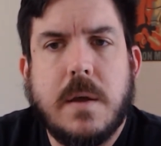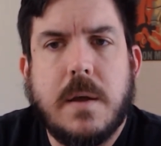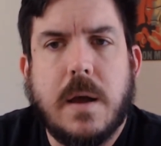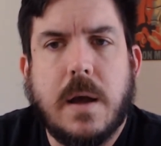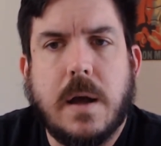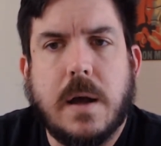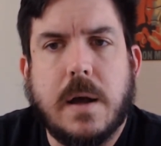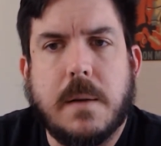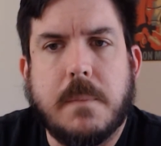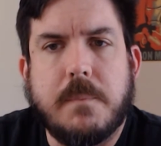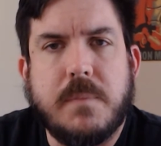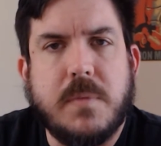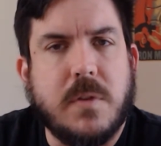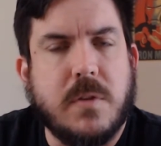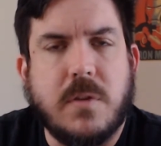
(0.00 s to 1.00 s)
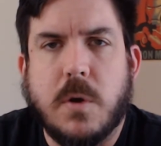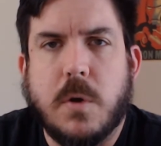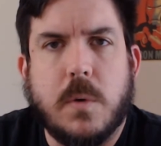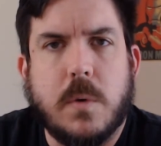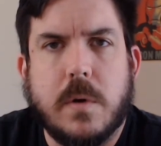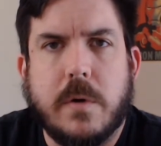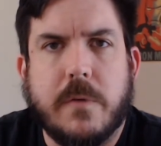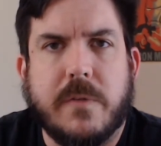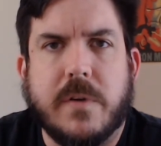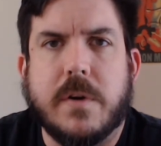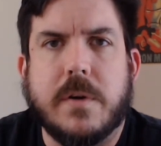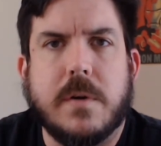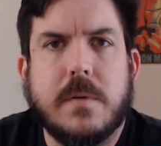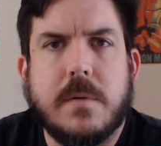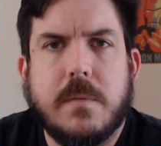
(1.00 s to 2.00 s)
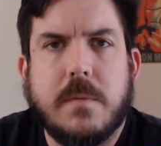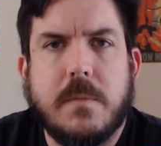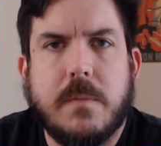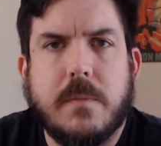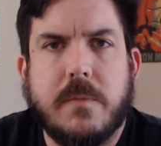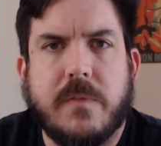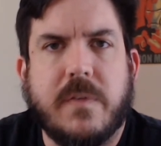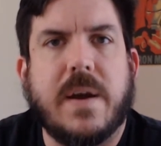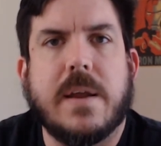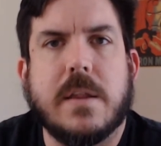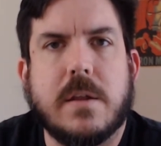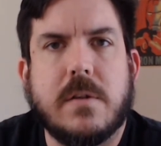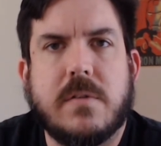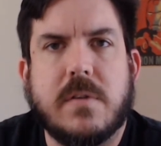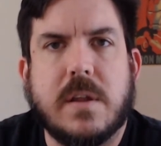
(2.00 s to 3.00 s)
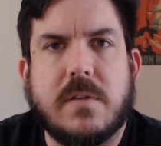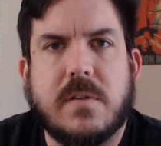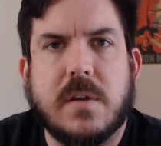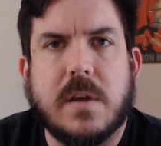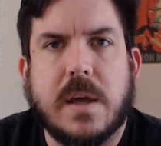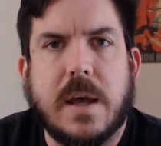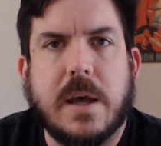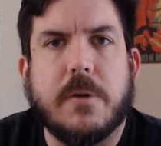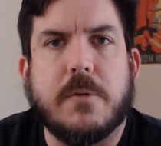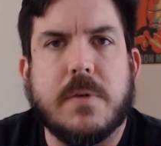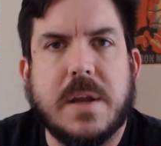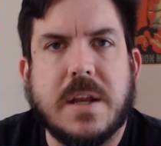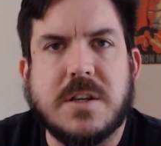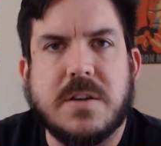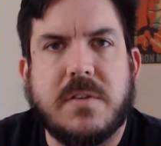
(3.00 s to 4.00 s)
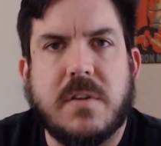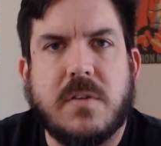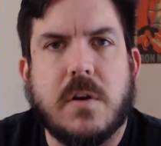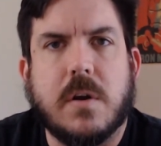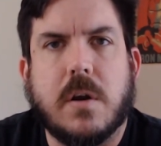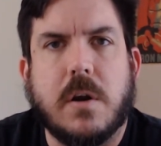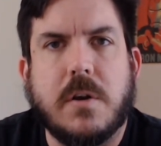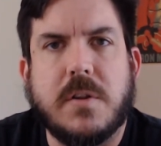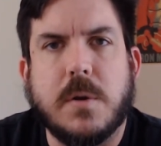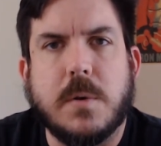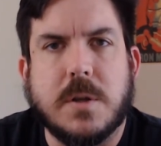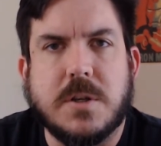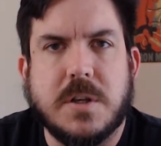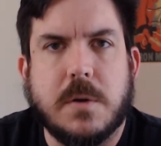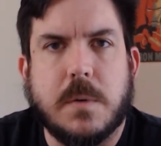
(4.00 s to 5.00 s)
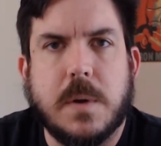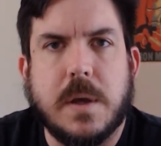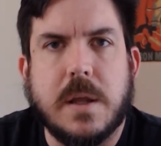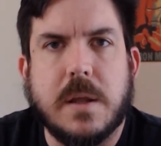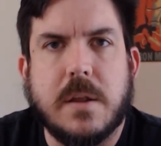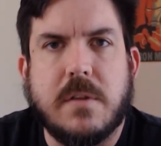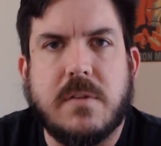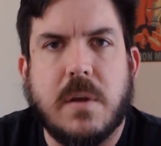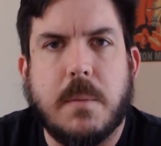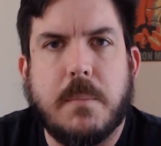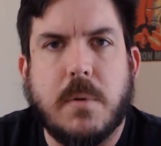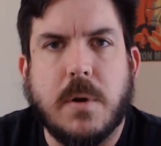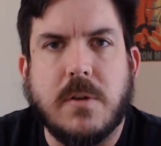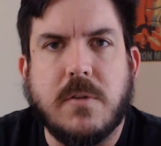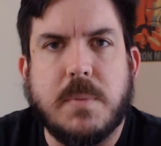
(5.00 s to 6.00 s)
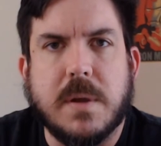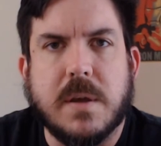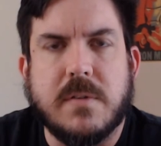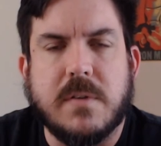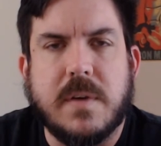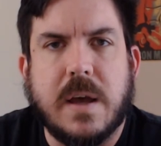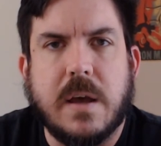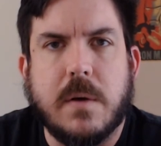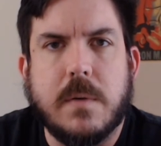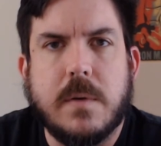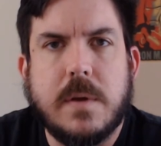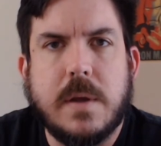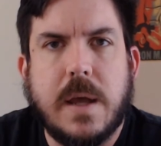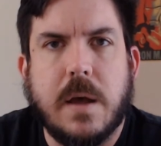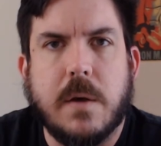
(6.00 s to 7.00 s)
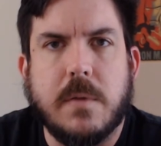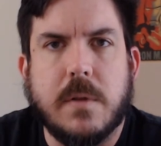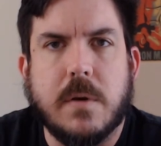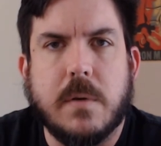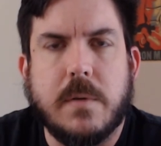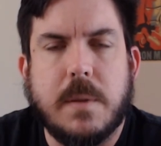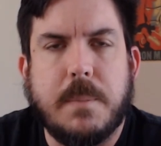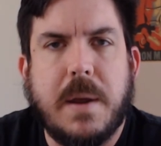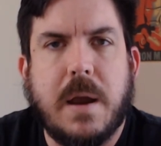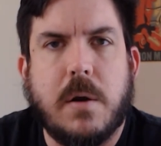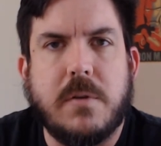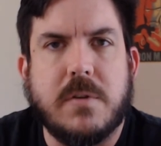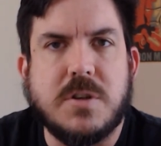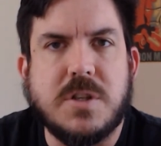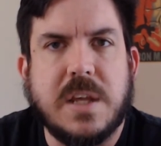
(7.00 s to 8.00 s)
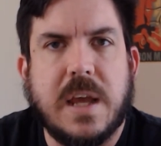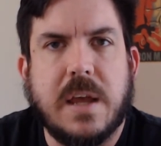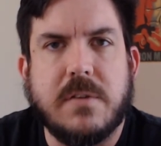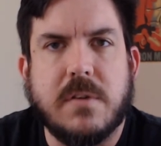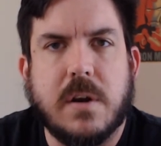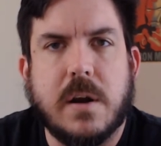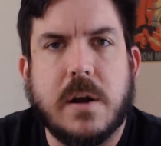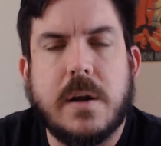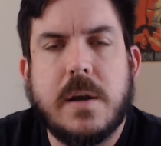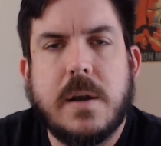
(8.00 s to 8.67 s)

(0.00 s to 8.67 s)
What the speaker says: No overt violence that's outrageous. It's all cartoonish in a way at some points because of how the powers that she has are.